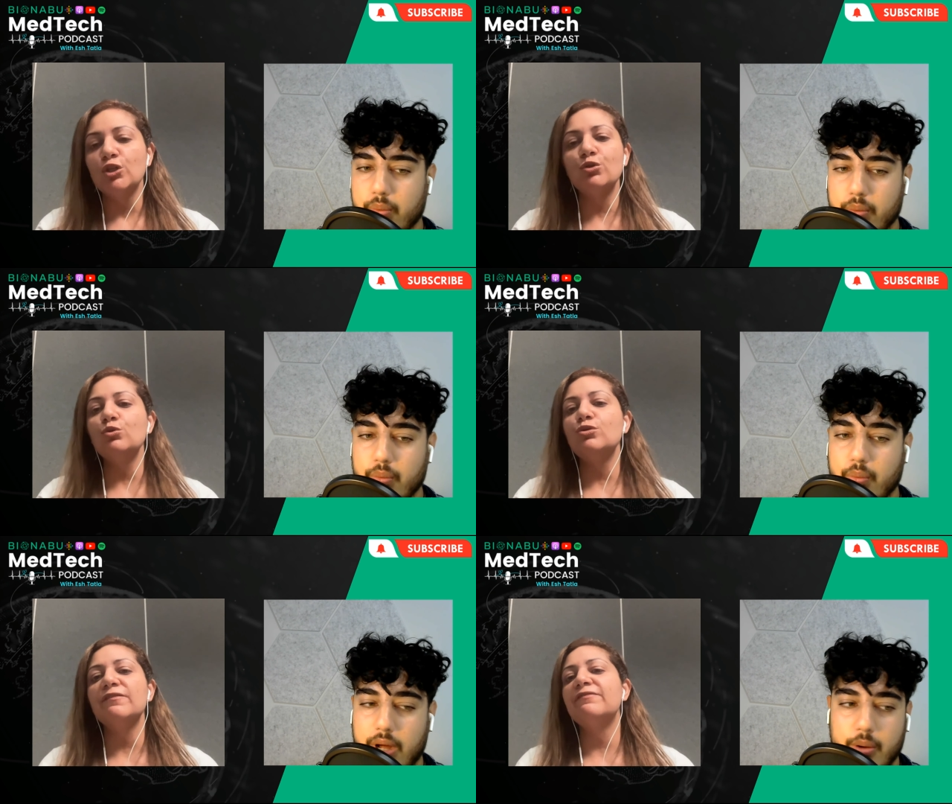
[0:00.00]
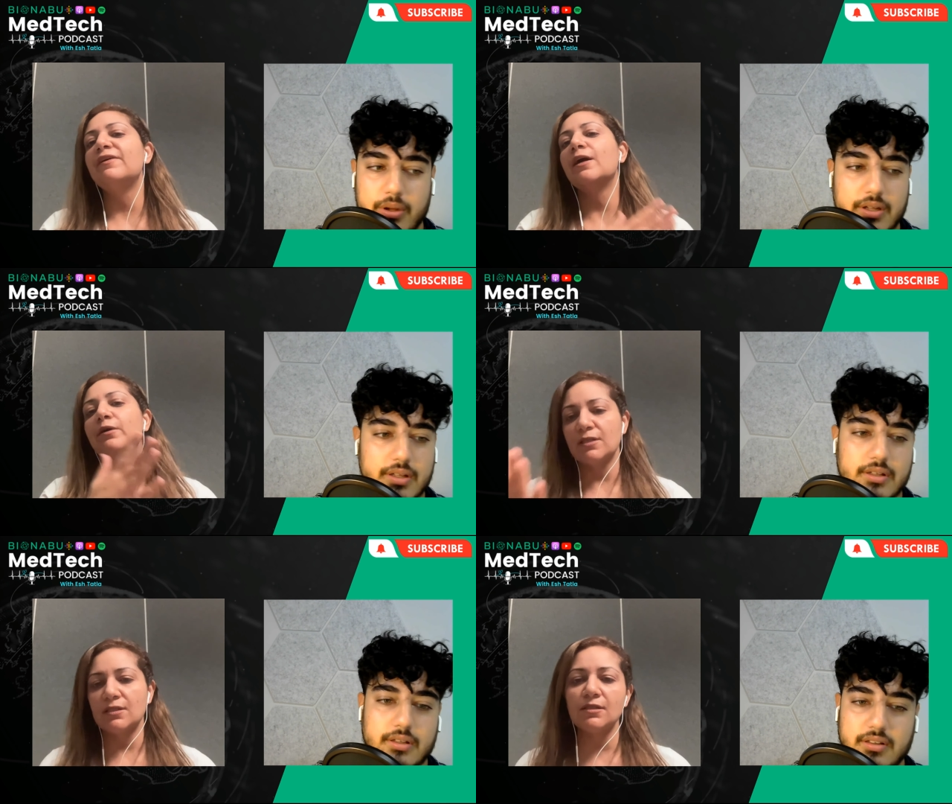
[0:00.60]
Speaker 1: due to wow.
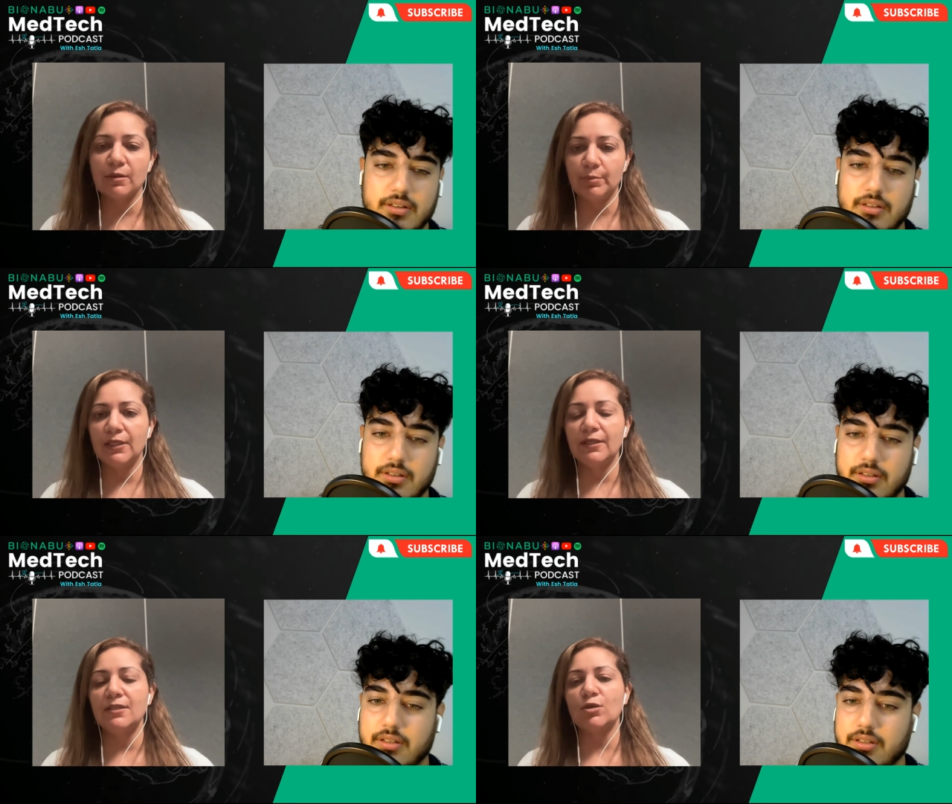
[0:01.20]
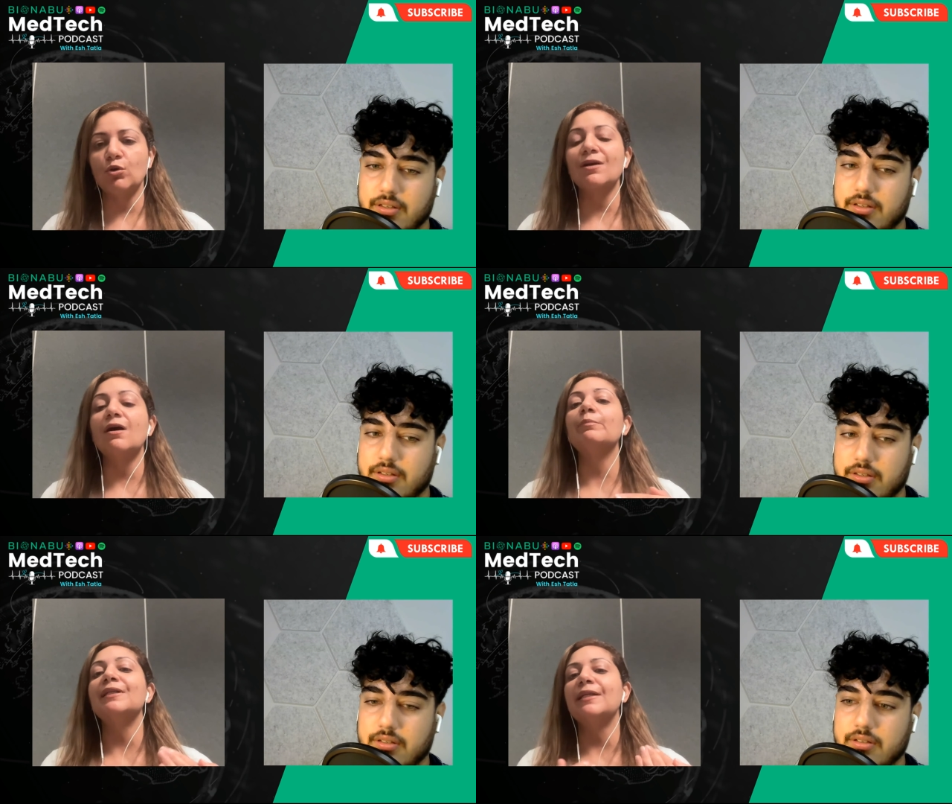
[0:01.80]
various disabilities or
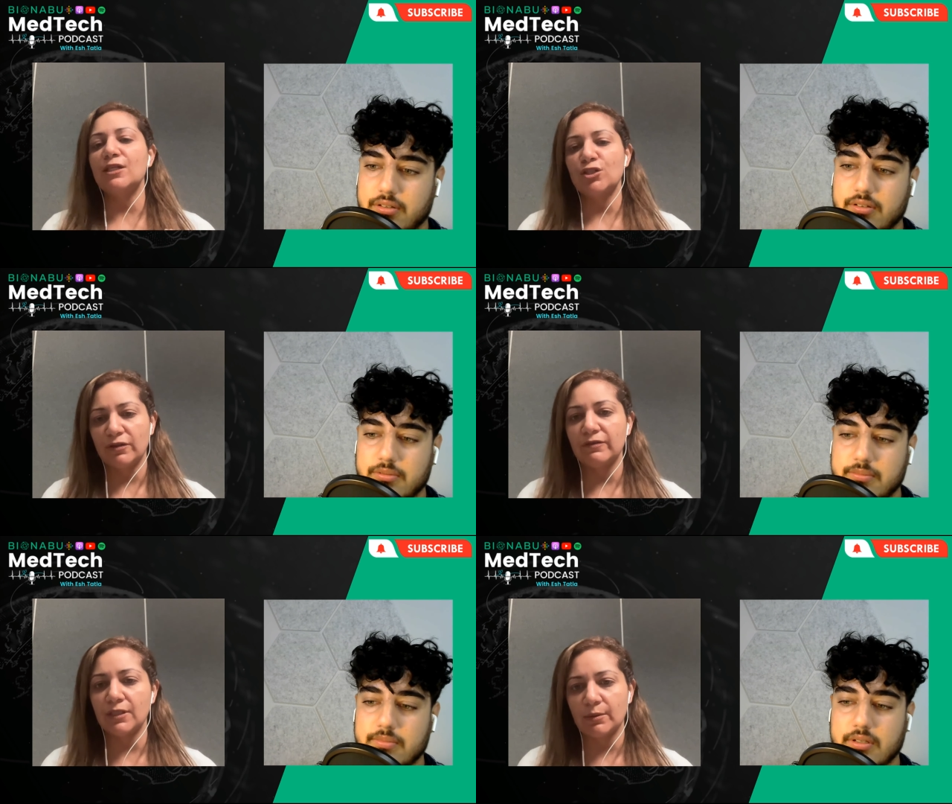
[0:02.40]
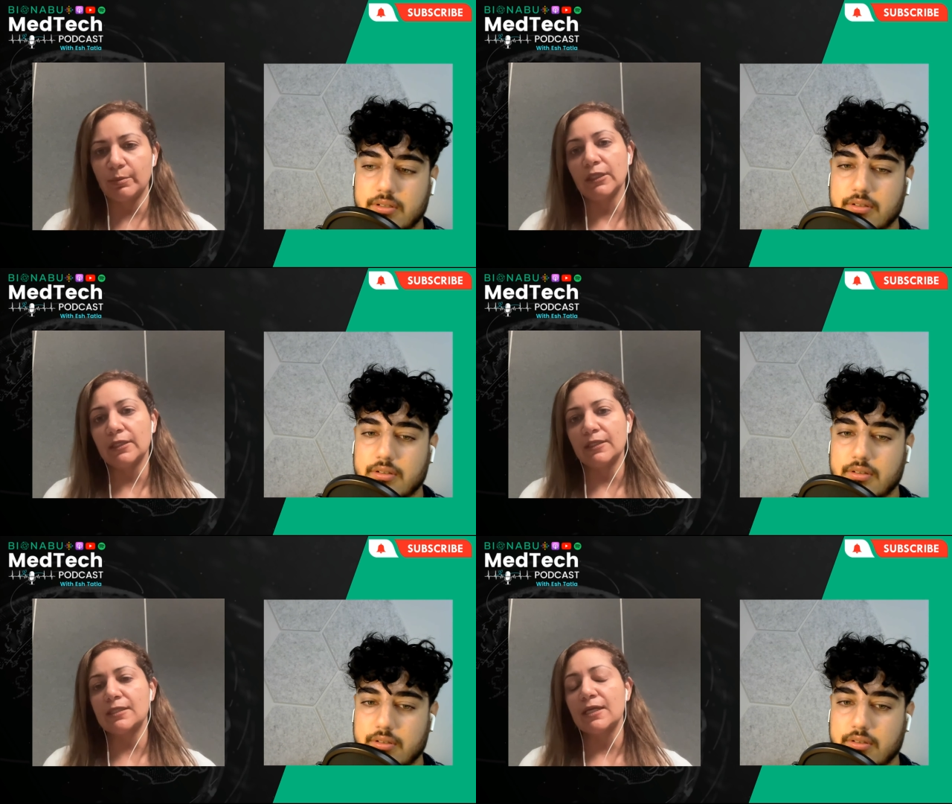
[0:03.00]
combination of
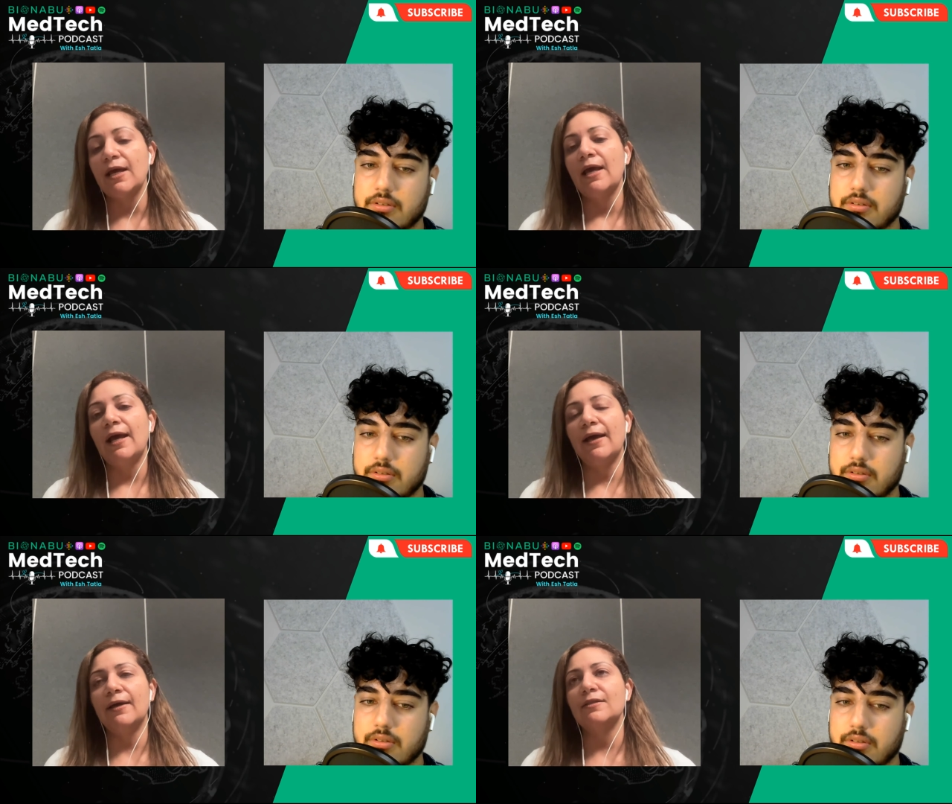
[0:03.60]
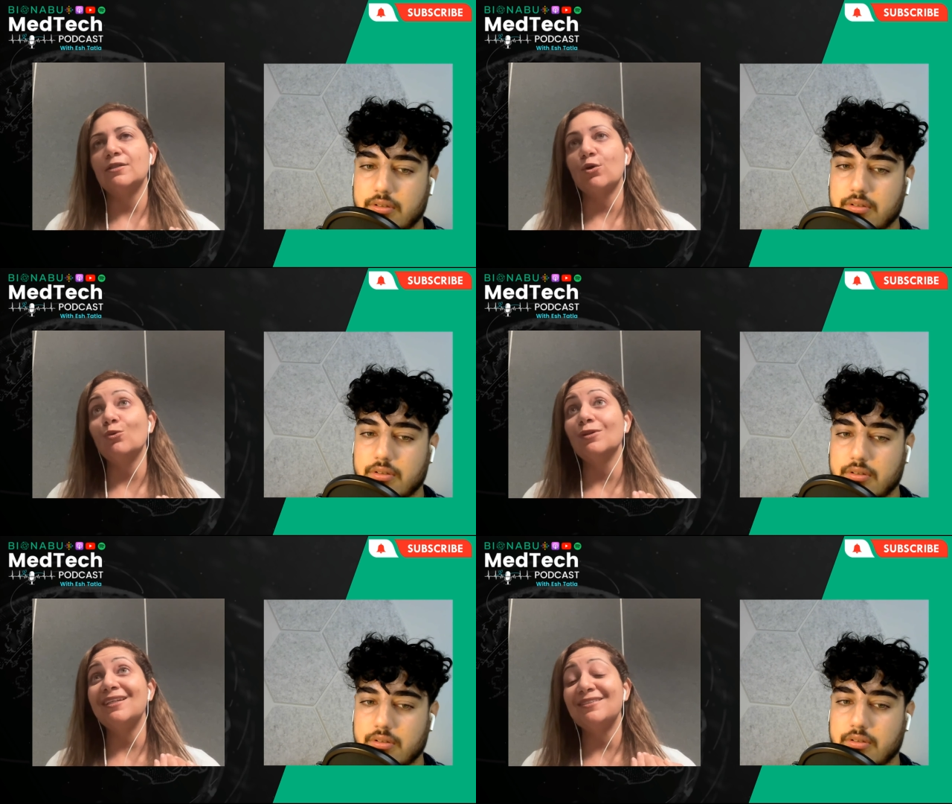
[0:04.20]
disabilities. And
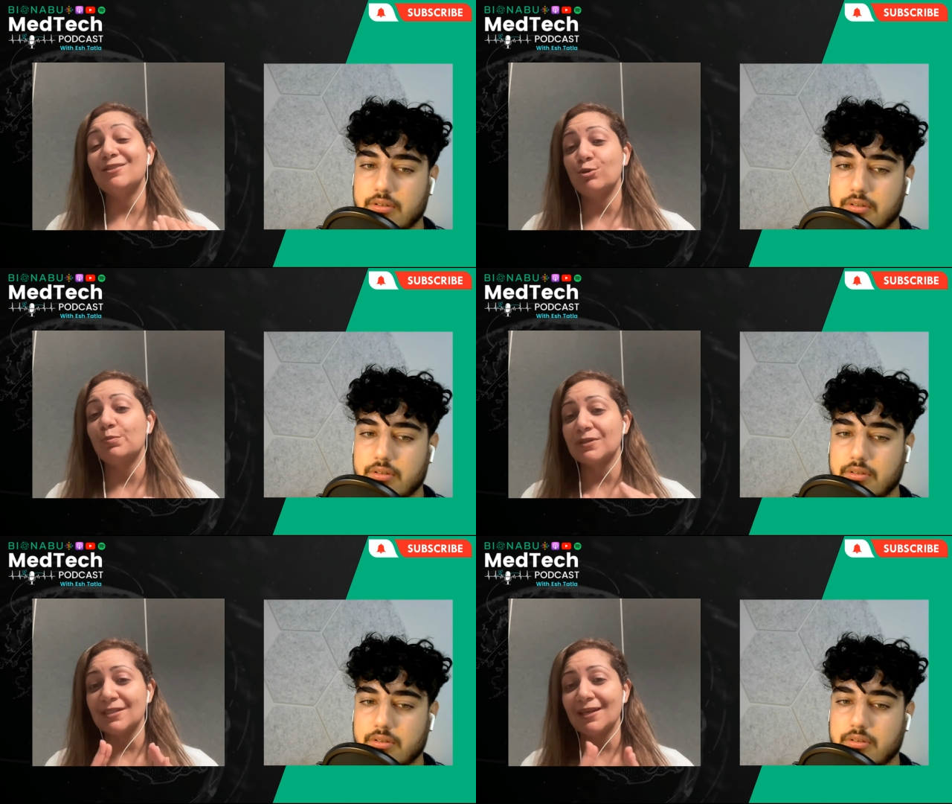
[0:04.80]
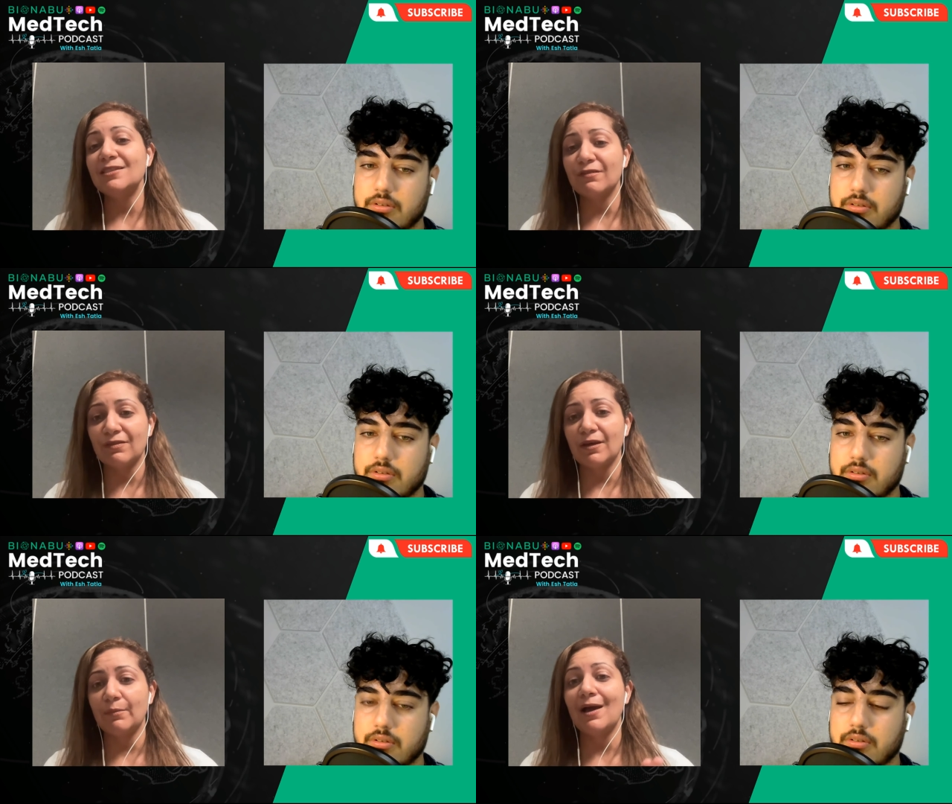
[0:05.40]
only 2% of
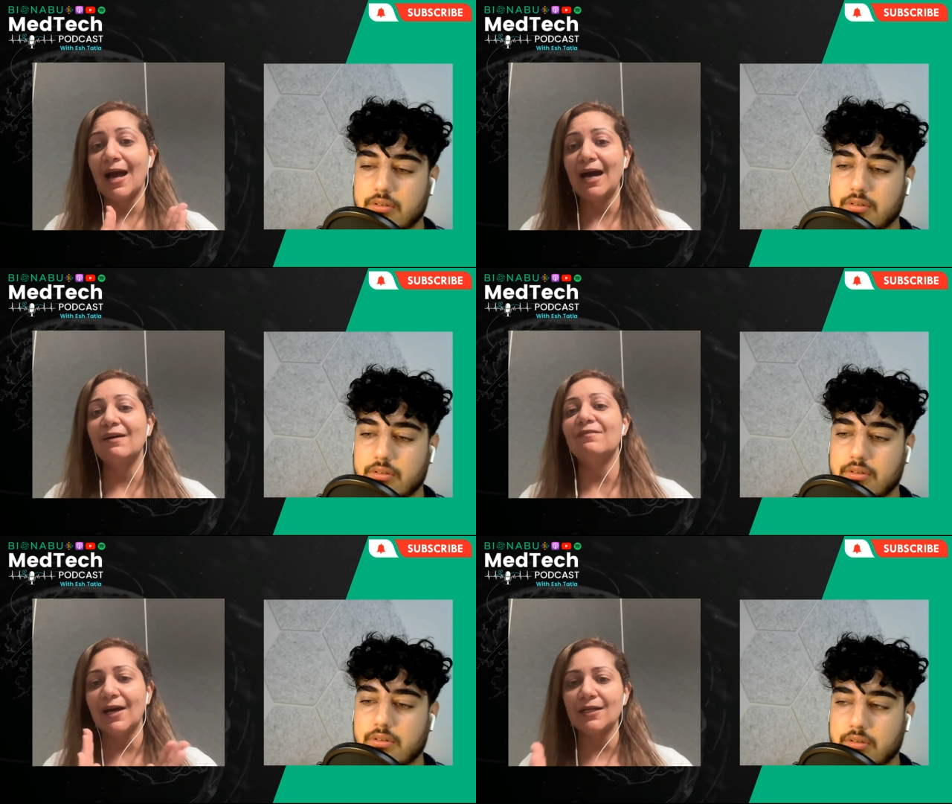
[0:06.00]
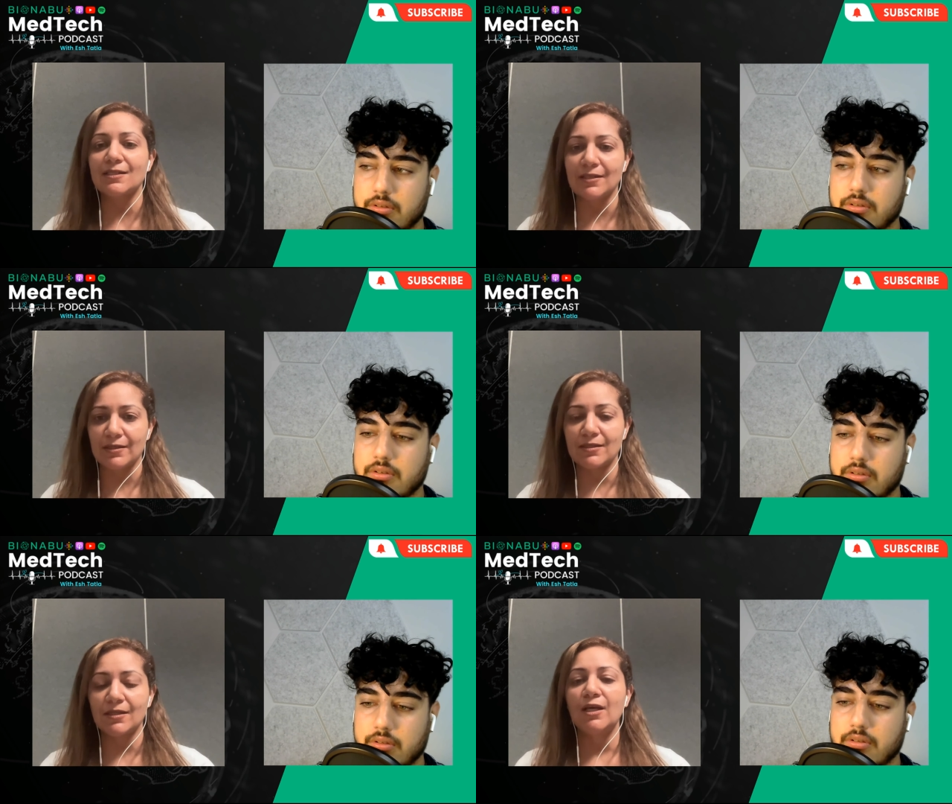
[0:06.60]
them have
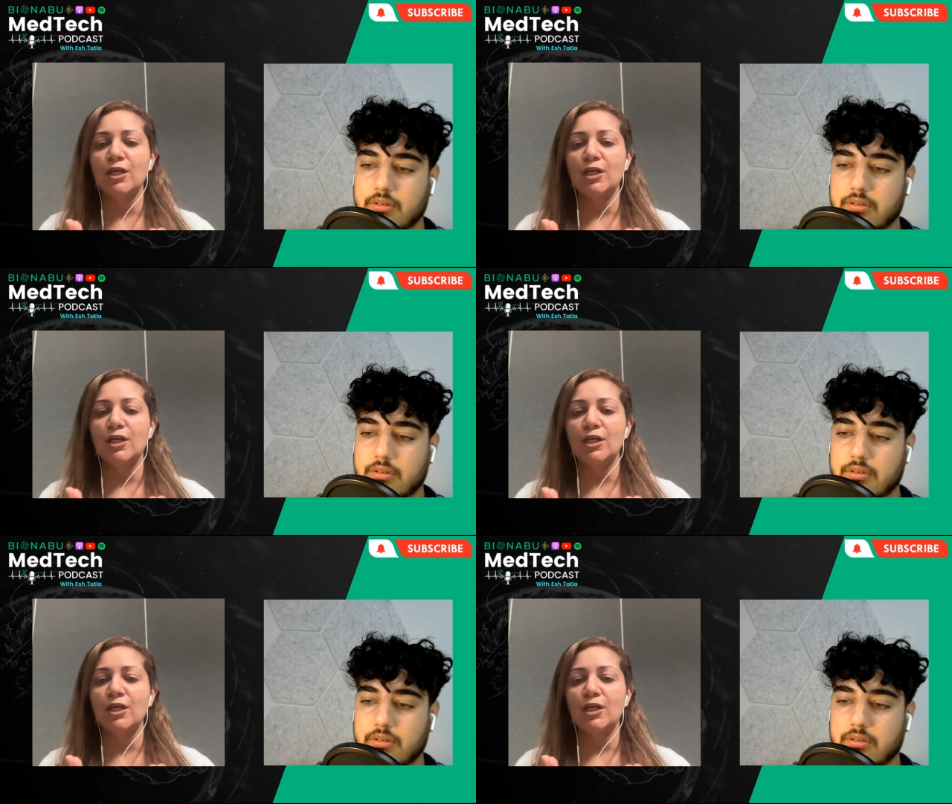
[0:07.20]
access